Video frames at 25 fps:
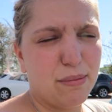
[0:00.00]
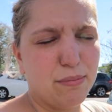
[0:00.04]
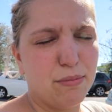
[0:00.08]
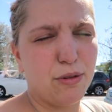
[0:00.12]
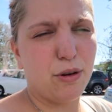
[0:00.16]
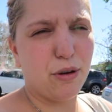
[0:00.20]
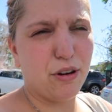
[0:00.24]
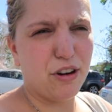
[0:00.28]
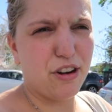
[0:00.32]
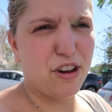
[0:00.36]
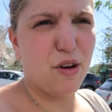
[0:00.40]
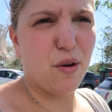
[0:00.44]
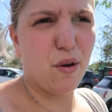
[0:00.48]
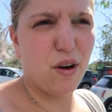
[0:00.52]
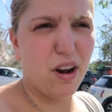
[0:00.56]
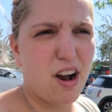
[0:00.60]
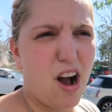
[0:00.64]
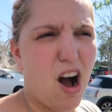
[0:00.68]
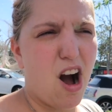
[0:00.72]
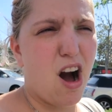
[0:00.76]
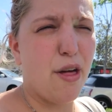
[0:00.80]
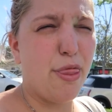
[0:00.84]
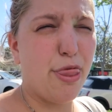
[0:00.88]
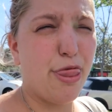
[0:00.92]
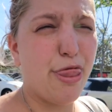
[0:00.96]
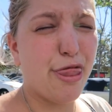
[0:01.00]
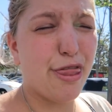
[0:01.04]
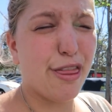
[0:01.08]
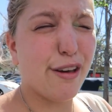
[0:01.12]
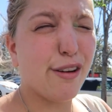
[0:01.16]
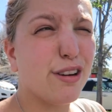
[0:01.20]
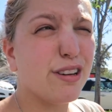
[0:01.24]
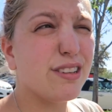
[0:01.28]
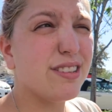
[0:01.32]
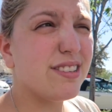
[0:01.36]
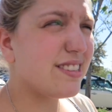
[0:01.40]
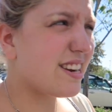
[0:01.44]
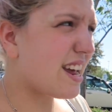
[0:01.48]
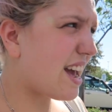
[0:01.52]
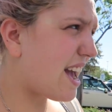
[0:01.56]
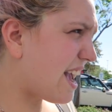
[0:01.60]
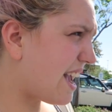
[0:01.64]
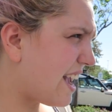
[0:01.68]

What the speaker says: I'm going to New York on Thursday,